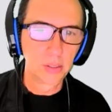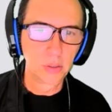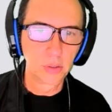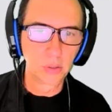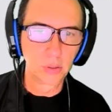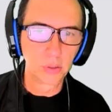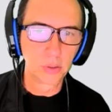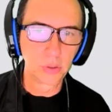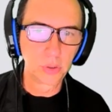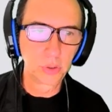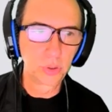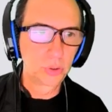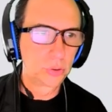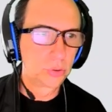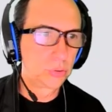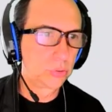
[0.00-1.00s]
So
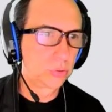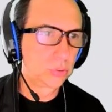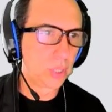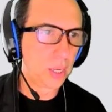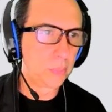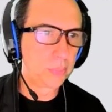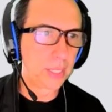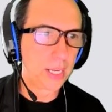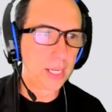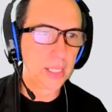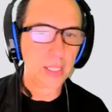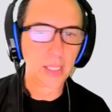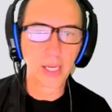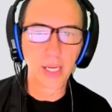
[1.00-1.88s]
apply